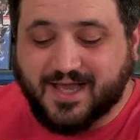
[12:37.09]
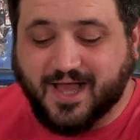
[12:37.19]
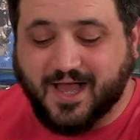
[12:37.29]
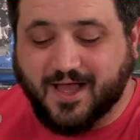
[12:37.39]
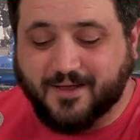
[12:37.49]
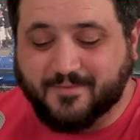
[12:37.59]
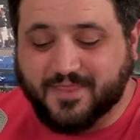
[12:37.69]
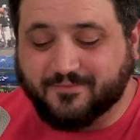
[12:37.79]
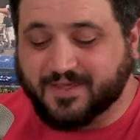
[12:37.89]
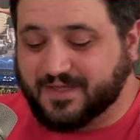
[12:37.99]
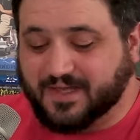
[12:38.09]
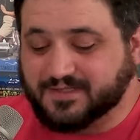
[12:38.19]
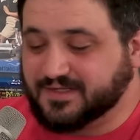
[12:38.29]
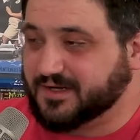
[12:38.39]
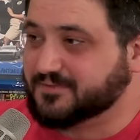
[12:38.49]
And then we
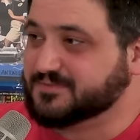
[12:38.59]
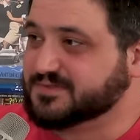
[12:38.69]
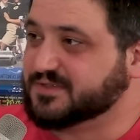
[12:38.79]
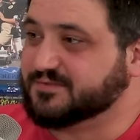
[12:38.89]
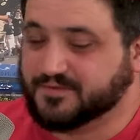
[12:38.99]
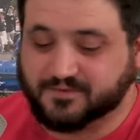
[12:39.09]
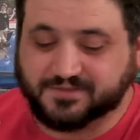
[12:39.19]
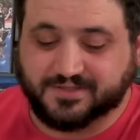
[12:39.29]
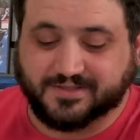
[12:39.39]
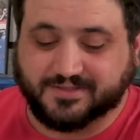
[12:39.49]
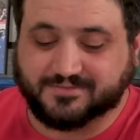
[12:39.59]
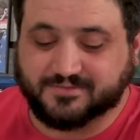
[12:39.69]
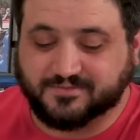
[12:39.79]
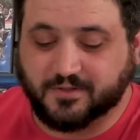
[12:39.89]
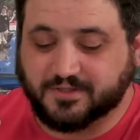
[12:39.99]
cut, you know, to the future, and
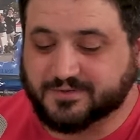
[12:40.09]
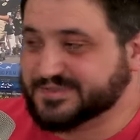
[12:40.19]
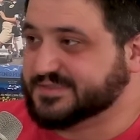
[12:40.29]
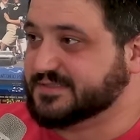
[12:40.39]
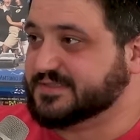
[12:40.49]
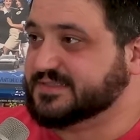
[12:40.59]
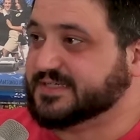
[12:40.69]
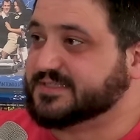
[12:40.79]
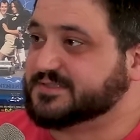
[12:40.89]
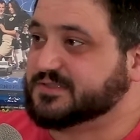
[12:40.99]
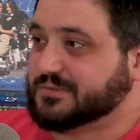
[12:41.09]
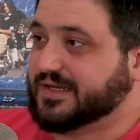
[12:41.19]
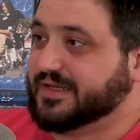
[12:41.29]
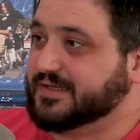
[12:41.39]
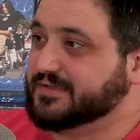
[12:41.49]
Frodo is still addicted to
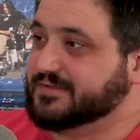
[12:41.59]
ring.